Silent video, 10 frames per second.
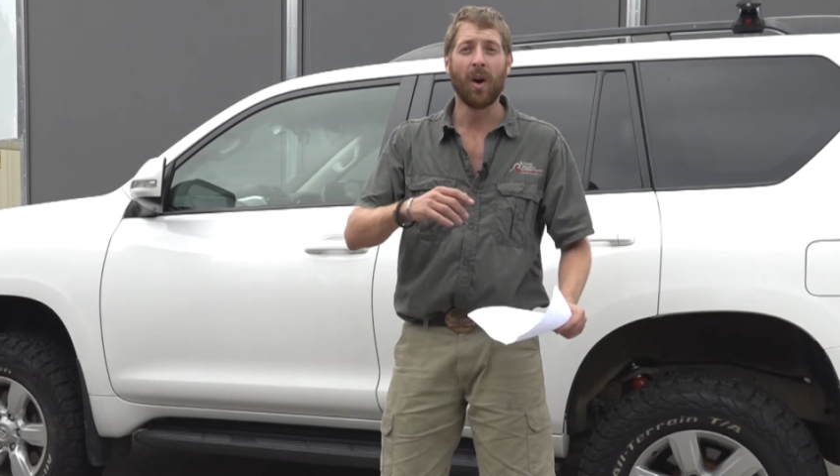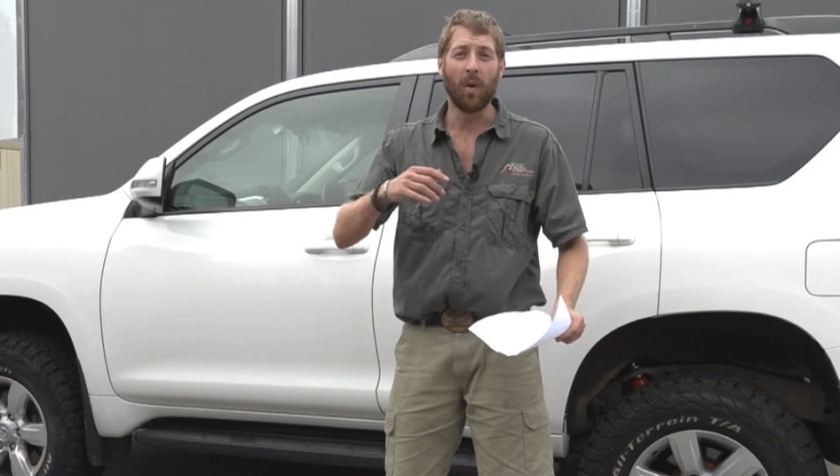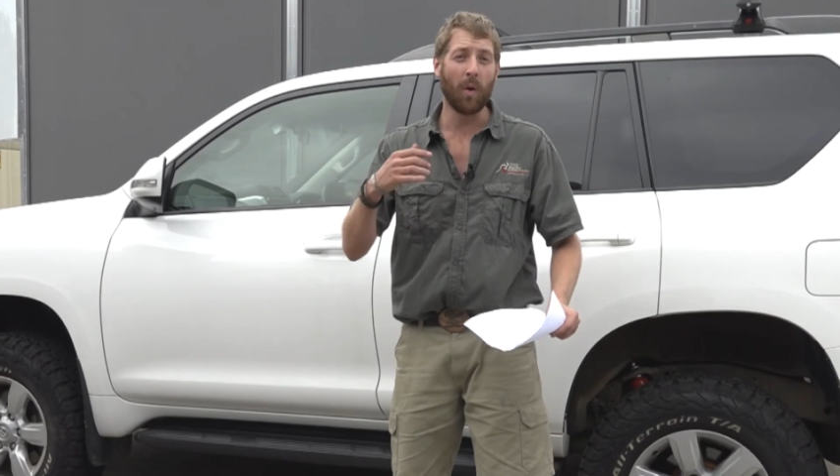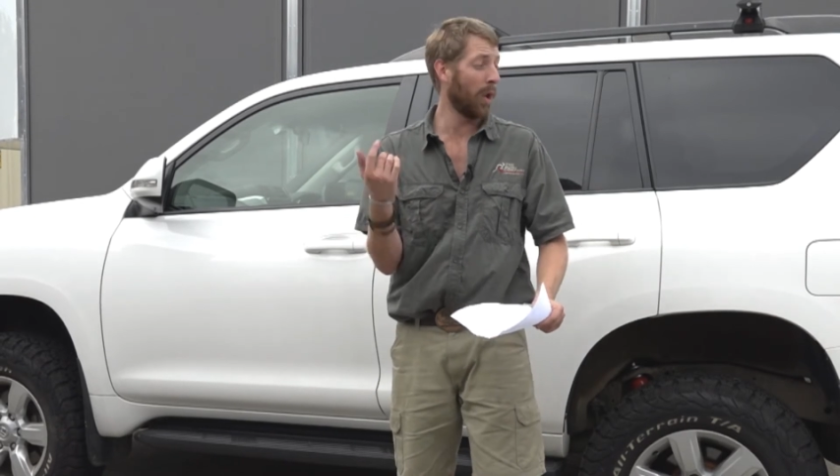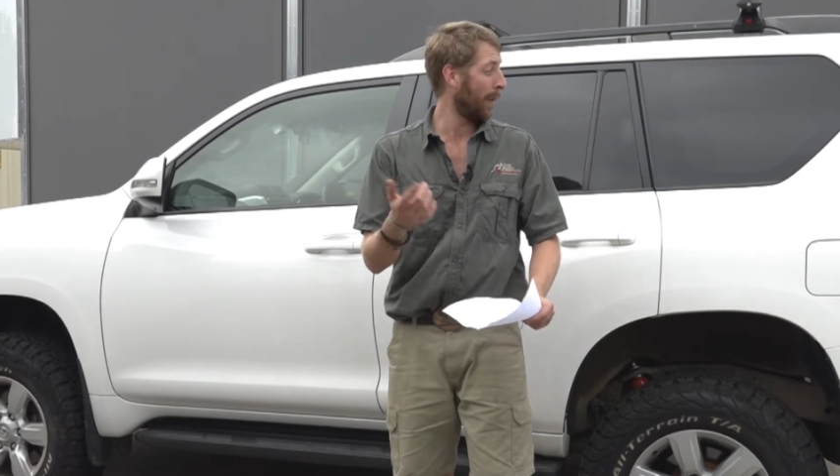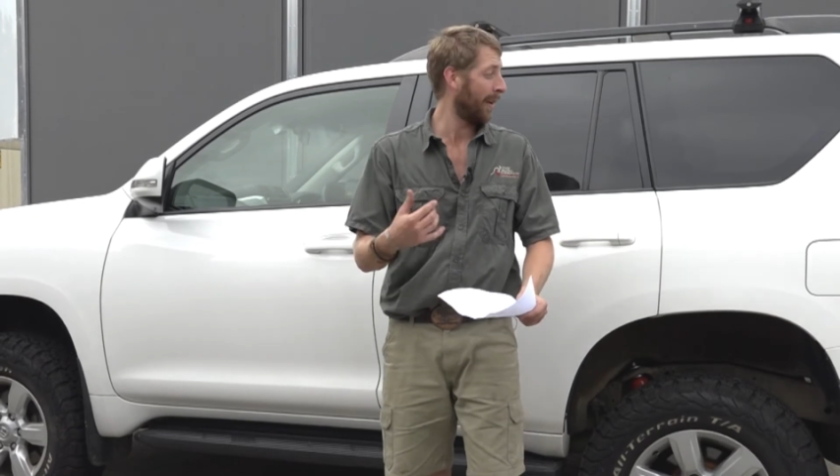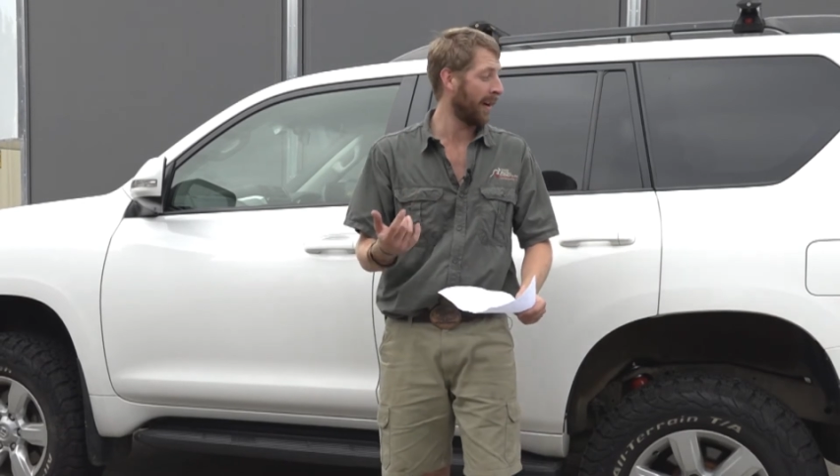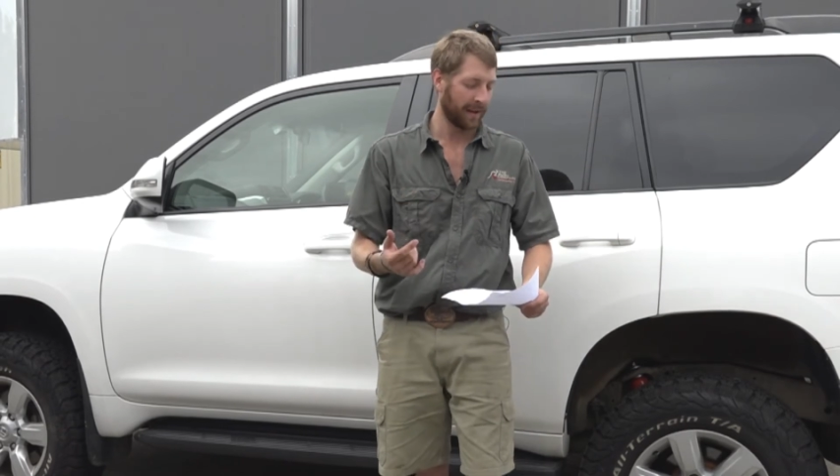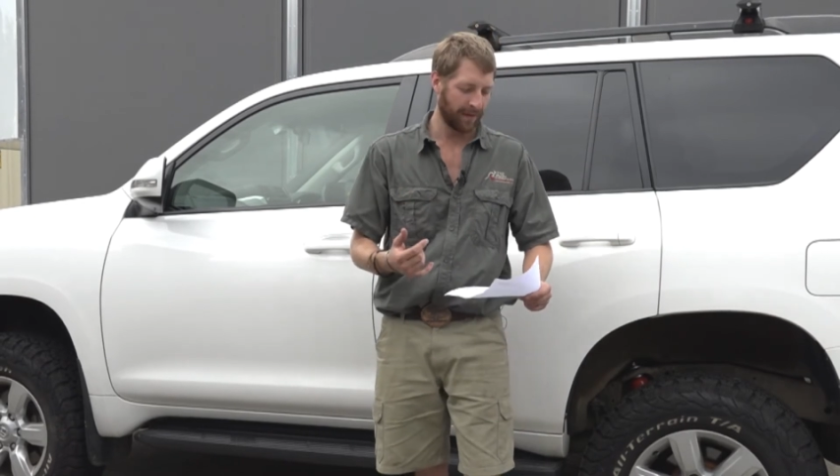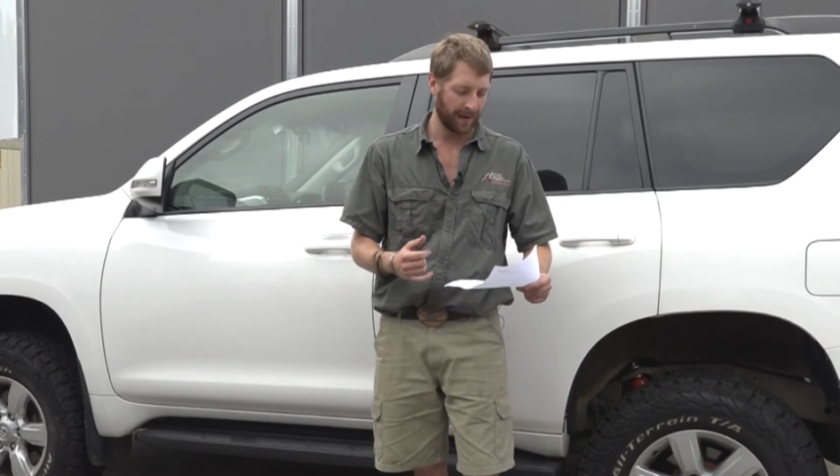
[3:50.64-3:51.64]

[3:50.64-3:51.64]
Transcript: all the way around the